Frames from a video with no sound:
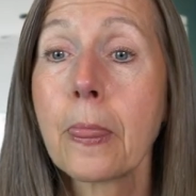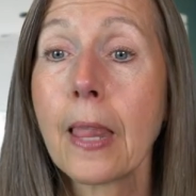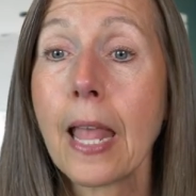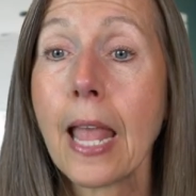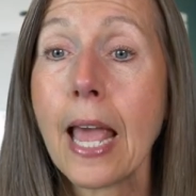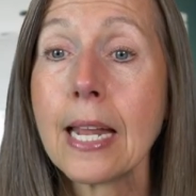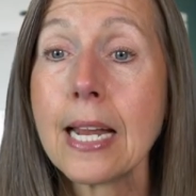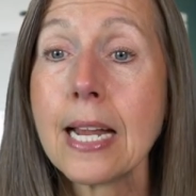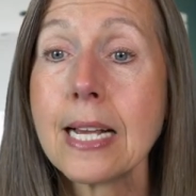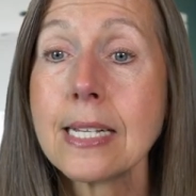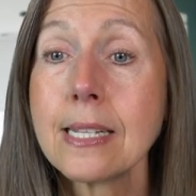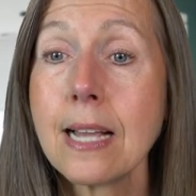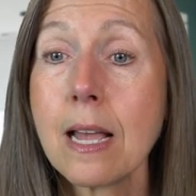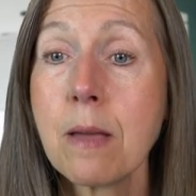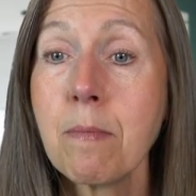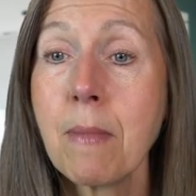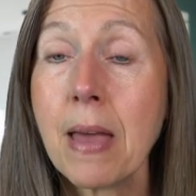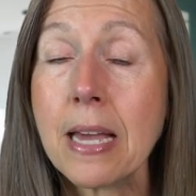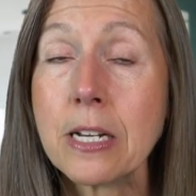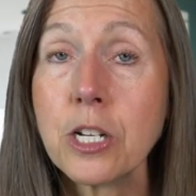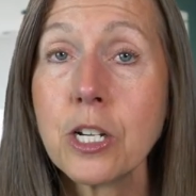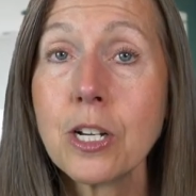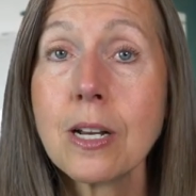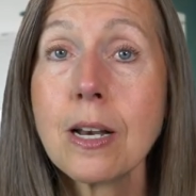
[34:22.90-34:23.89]
And as I
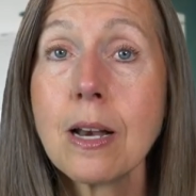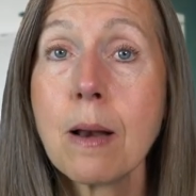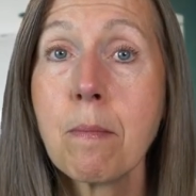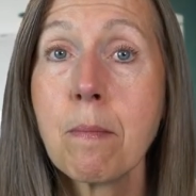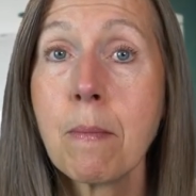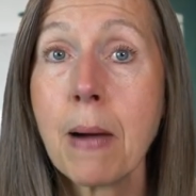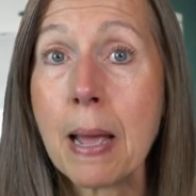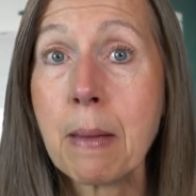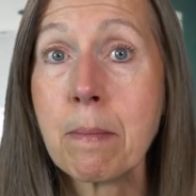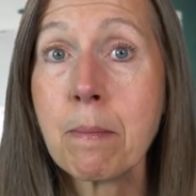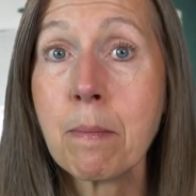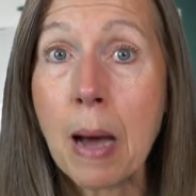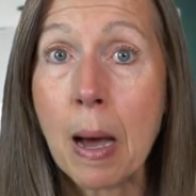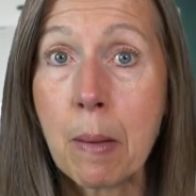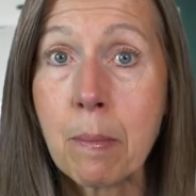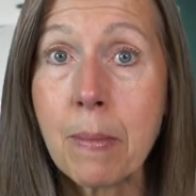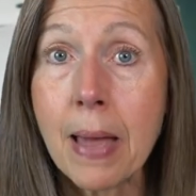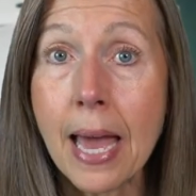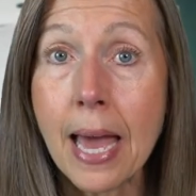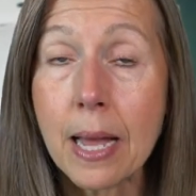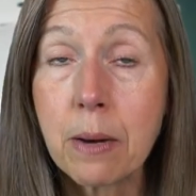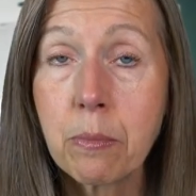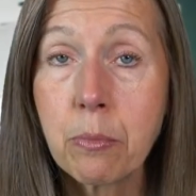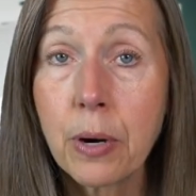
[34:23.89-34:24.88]
mentioned, my mom
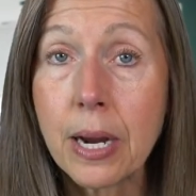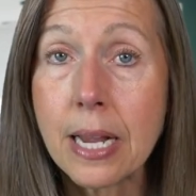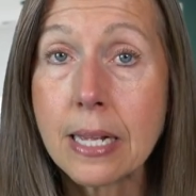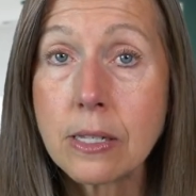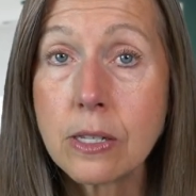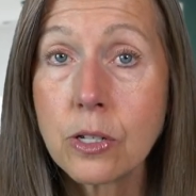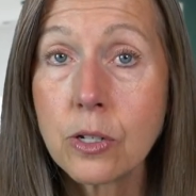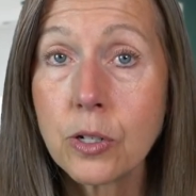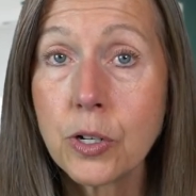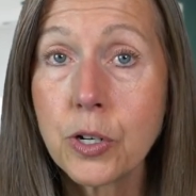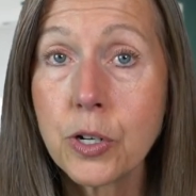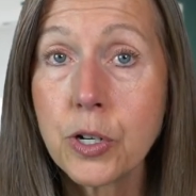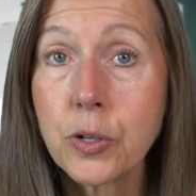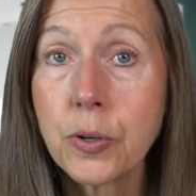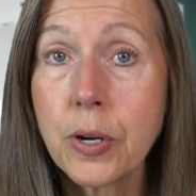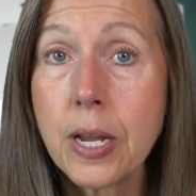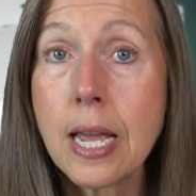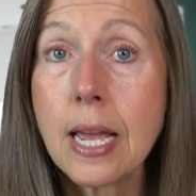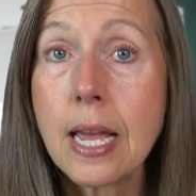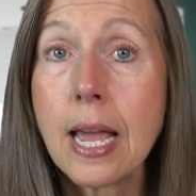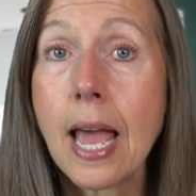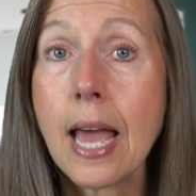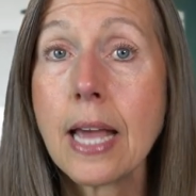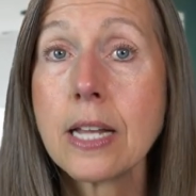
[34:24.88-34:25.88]
had brain
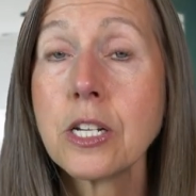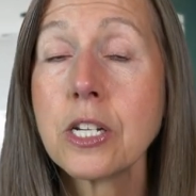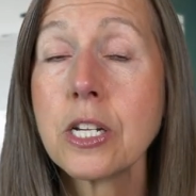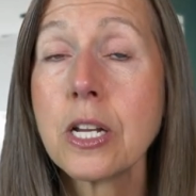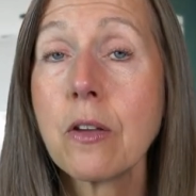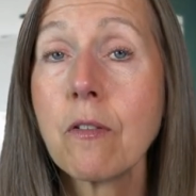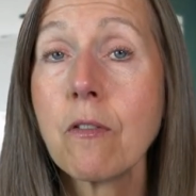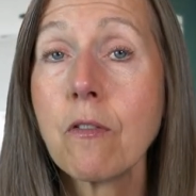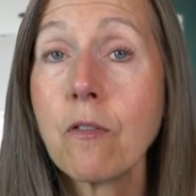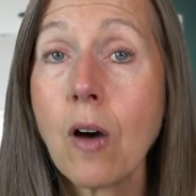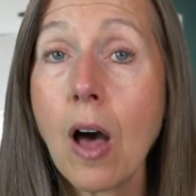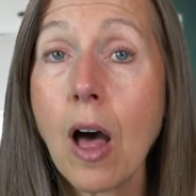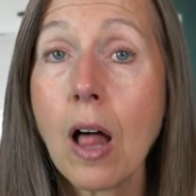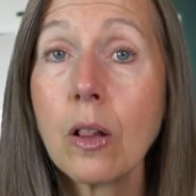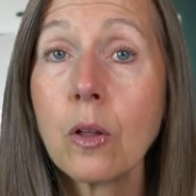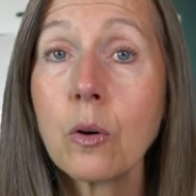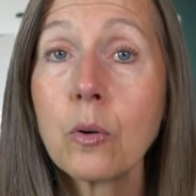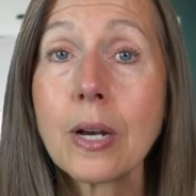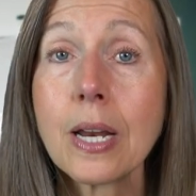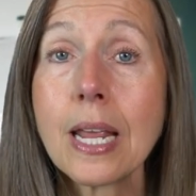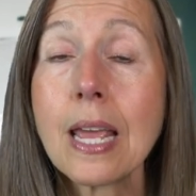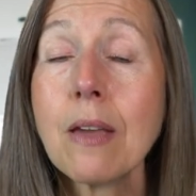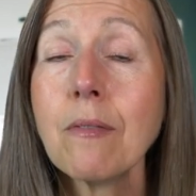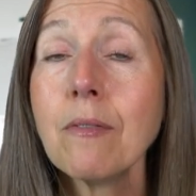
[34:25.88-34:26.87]
surgery, and she
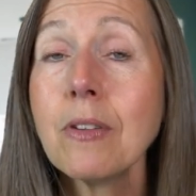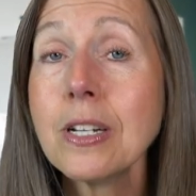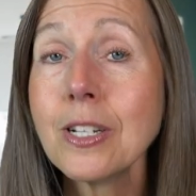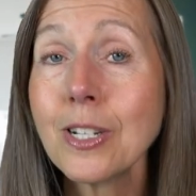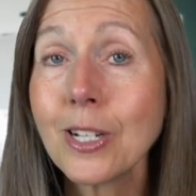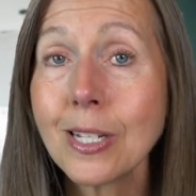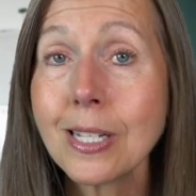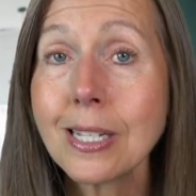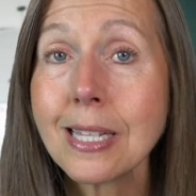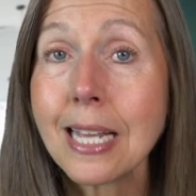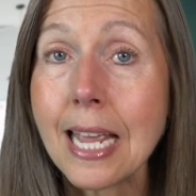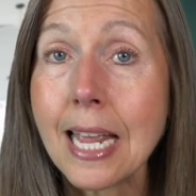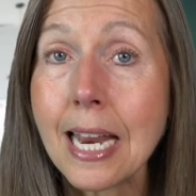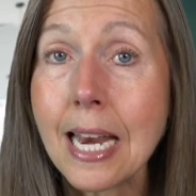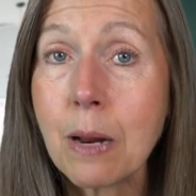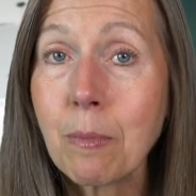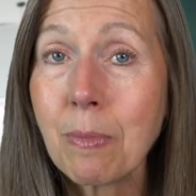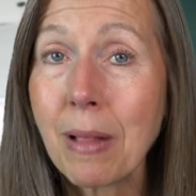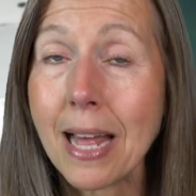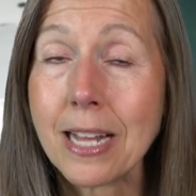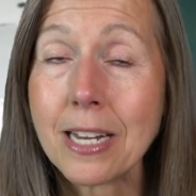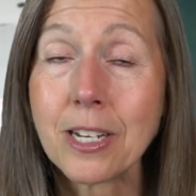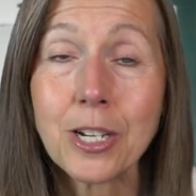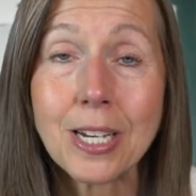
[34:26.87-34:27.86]
followed even just the eating
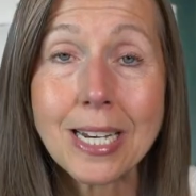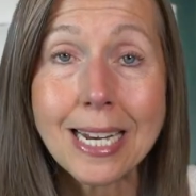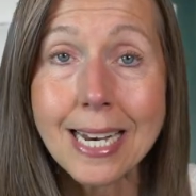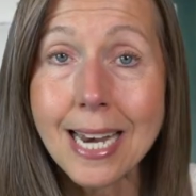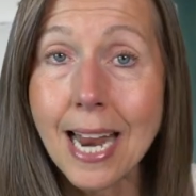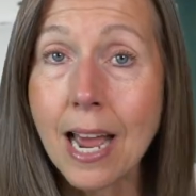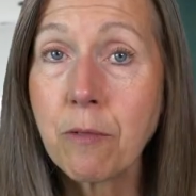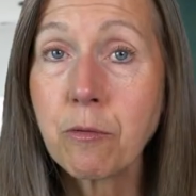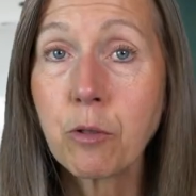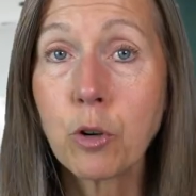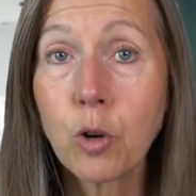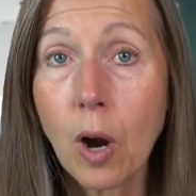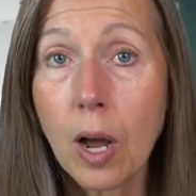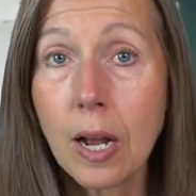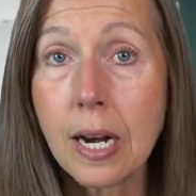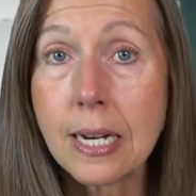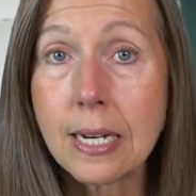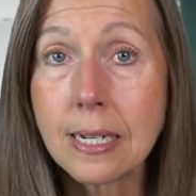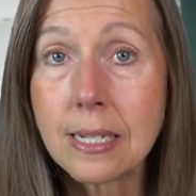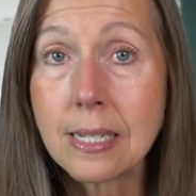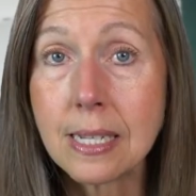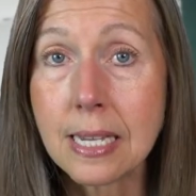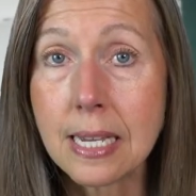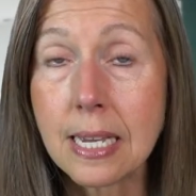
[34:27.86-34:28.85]
plan. She didn't have
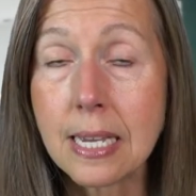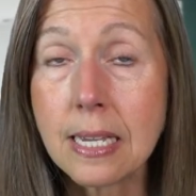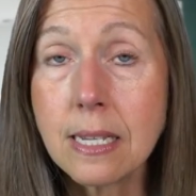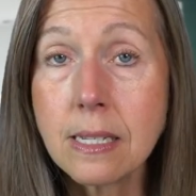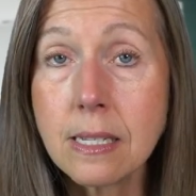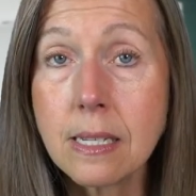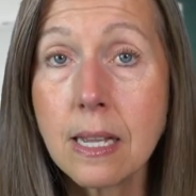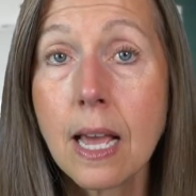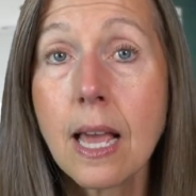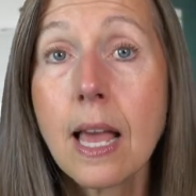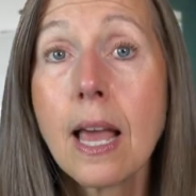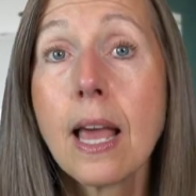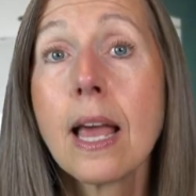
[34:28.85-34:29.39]
chronic disease.